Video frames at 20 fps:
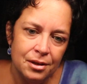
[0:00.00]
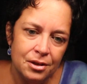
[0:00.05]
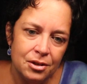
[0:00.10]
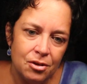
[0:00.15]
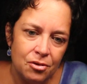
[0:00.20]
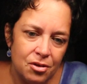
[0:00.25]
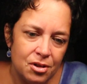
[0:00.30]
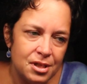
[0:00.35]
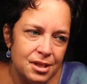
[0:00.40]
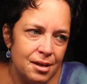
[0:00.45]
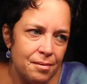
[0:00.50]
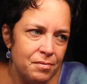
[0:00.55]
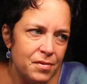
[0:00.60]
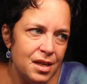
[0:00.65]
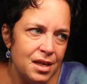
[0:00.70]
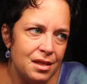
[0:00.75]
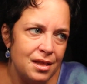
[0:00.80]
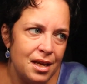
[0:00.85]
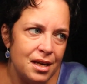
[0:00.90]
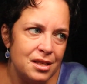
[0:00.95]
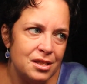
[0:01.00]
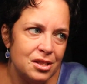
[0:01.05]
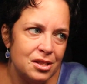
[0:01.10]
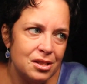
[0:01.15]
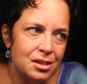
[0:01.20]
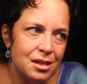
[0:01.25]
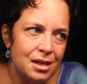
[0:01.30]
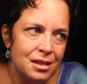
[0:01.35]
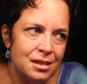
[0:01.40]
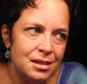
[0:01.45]
So there's something that
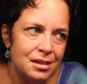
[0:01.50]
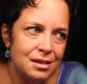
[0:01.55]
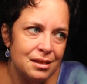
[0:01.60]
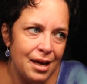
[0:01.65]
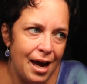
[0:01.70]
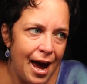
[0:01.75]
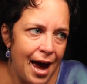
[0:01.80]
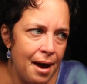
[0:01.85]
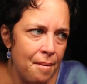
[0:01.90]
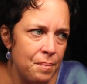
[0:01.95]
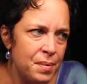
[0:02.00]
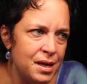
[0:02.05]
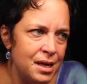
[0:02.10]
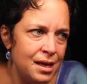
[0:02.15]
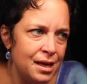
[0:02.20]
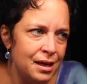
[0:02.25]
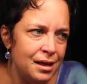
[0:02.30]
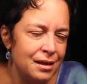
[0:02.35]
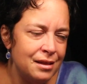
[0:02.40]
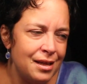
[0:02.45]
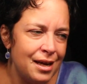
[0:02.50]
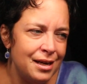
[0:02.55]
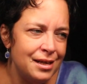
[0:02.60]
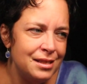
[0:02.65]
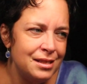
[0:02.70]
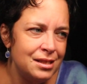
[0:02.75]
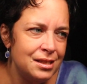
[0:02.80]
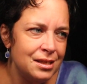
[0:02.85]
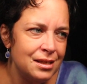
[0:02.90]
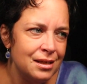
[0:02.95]
is, is happening that
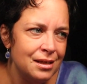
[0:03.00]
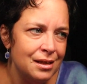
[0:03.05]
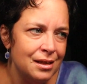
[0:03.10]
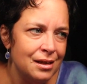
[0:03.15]
is